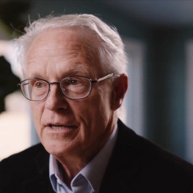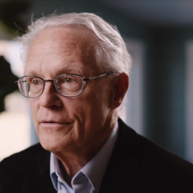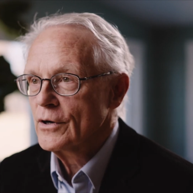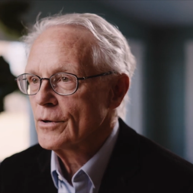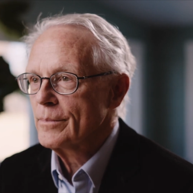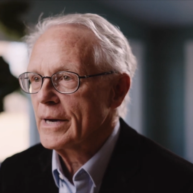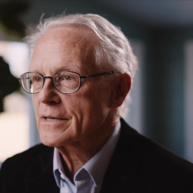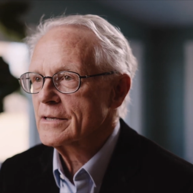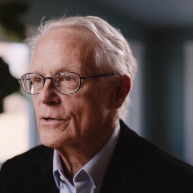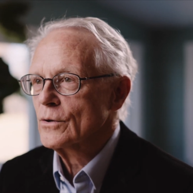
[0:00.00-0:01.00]
even going
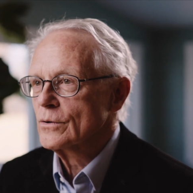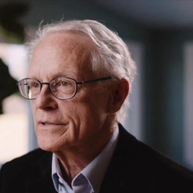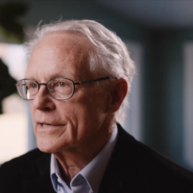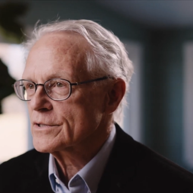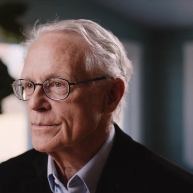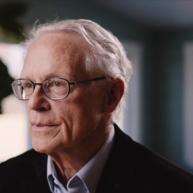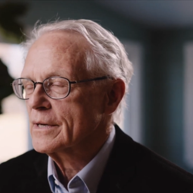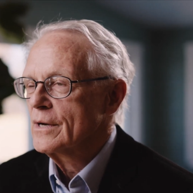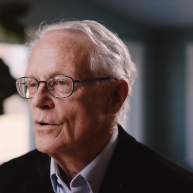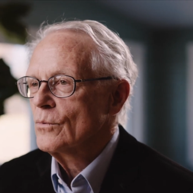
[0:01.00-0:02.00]
back to the Old Testament,
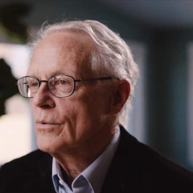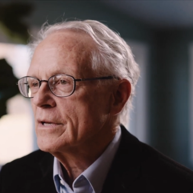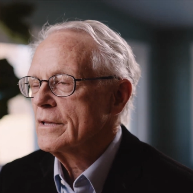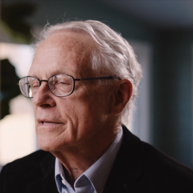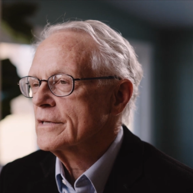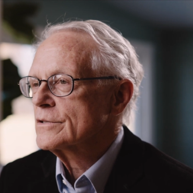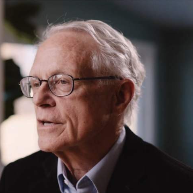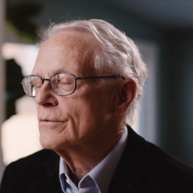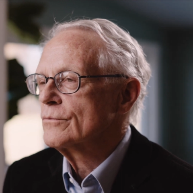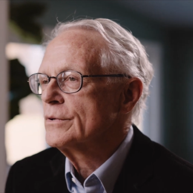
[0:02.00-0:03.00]
one of the things
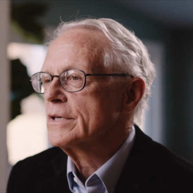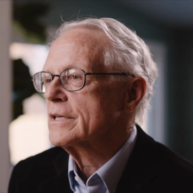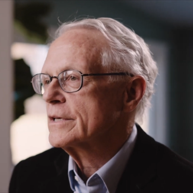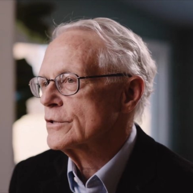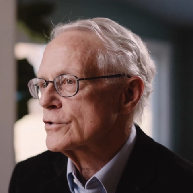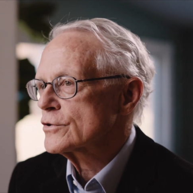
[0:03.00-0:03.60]
that really is